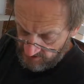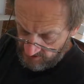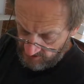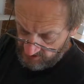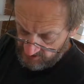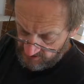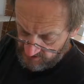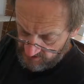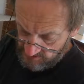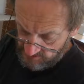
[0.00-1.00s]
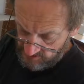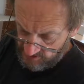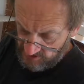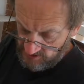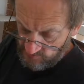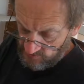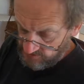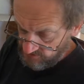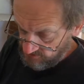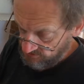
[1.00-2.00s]
handy. Anyone
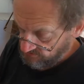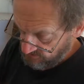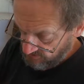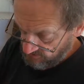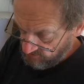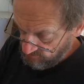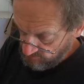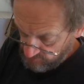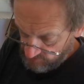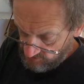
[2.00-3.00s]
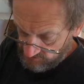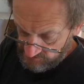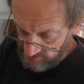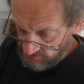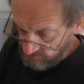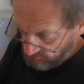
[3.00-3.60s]
can do it. Now, I'm not a sewer